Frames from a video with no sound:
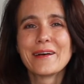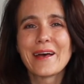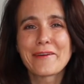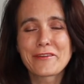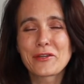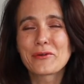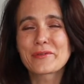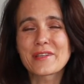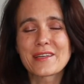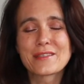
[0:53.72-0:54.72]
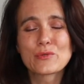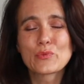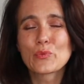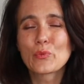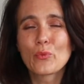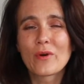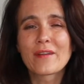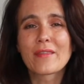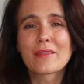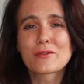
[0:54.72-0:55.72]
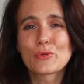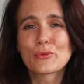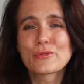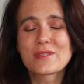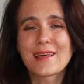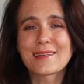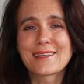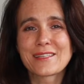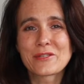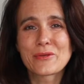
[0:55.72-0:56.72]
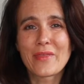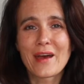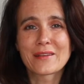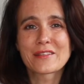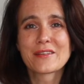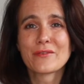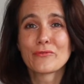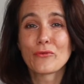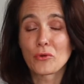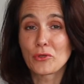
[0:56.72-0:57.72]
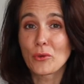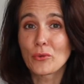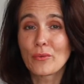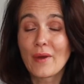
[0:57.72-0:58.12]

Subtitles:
Evernote is one of the tools that can do that for you.